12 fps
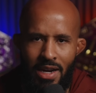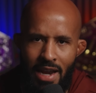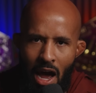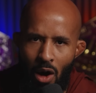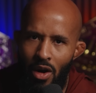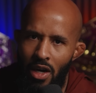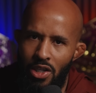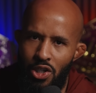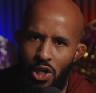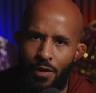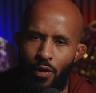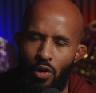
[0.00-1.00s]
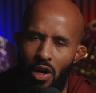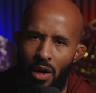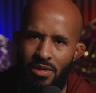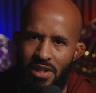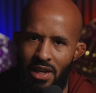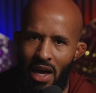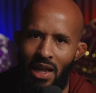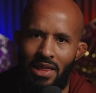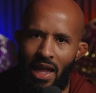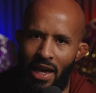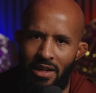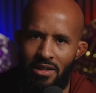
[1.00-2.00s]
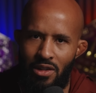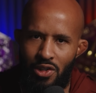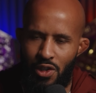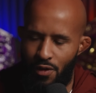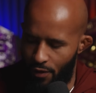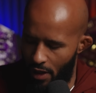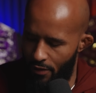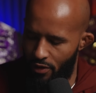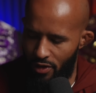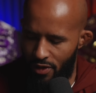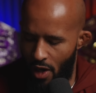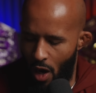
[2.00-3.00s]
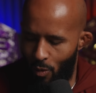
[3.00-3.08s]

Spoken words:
Now, G Fuel comes in a lot of delicious flavors.